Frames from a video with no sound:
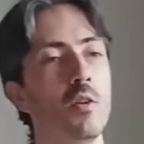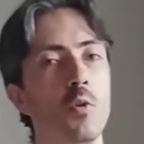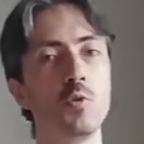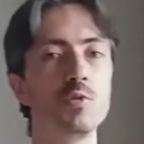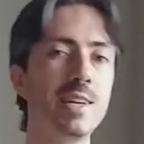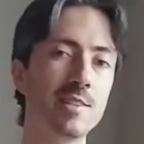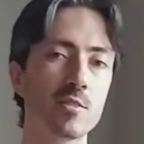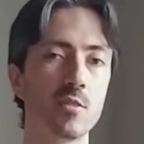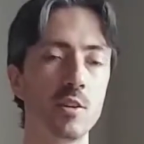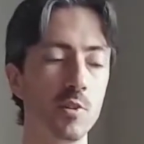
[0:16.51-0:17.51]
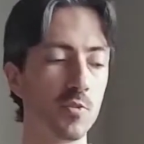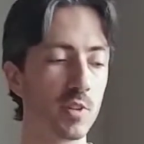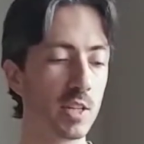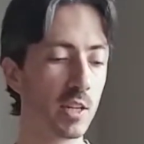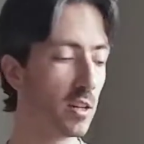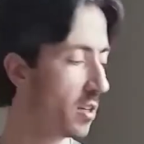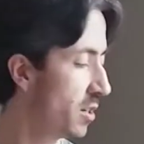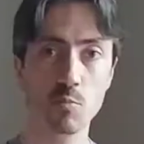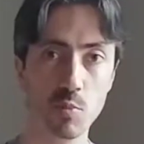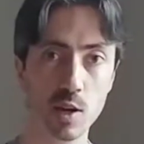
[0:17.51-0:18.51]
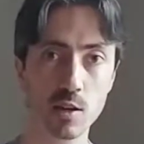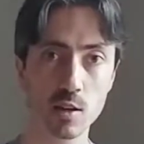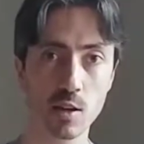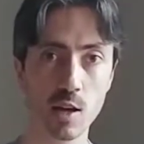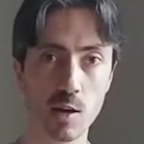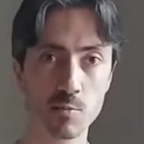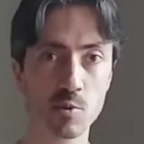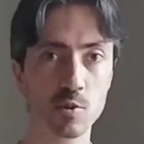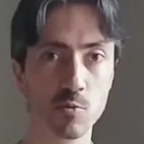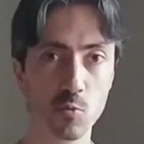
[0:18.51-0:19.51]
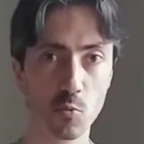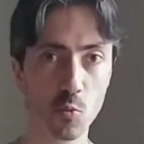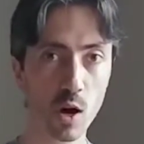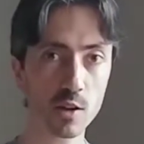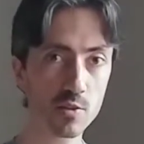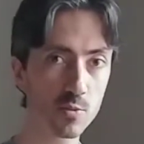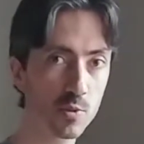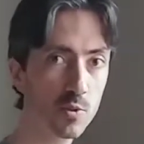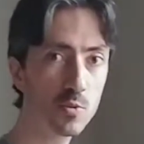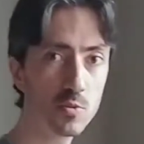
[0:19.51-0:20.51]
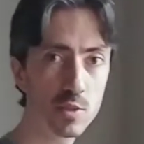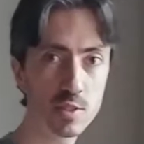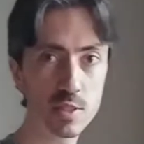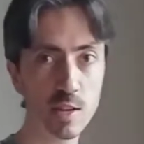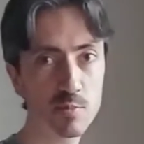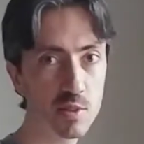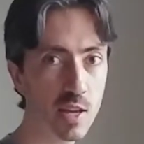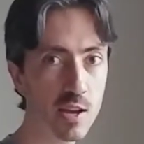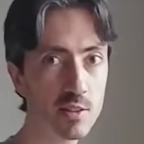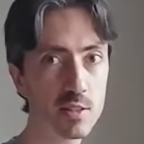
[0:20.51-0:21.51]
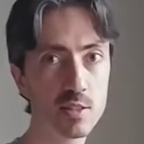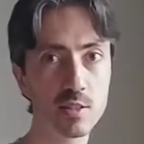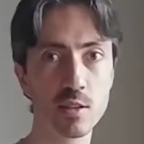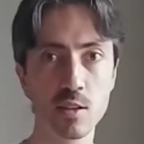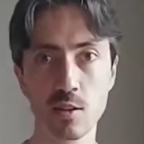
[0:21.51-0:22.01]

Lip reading: old desk right over here. But I'm going to walk through the steps on how to